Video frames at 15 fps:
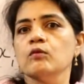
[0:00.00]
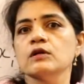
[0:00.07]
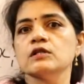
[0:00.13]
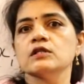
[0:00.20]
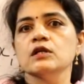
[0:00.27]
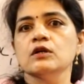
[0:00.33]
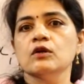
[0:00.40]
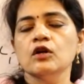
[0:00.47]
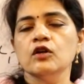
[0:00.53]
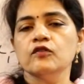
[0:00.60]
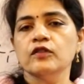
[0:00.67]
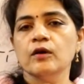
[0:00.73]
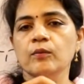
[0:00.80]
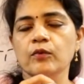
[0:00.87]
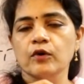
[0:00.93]
0 if
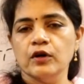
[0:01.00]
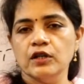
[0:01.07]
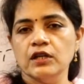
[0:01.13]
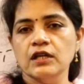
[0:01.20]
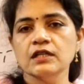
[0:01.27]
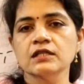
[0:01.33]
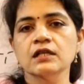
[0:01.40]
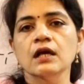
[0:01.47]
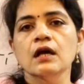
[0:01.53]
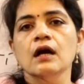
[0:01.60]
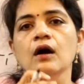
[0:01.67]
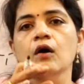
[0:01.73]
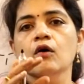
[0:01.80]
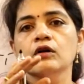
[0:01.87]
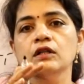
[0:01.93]
the point is
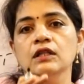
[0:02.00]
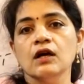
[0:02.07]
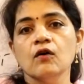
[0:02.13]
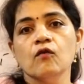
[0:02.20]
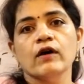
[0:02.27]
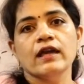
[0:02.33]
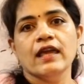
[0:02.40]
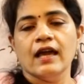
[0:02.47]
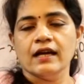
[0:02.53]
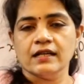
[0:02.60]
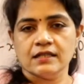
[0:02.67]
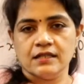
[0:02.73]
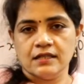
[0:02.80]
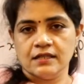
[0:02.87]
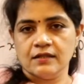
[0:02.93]
on the
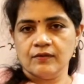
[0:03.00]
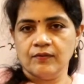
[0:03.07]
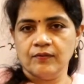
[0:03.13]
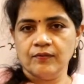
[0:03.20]
y-axis.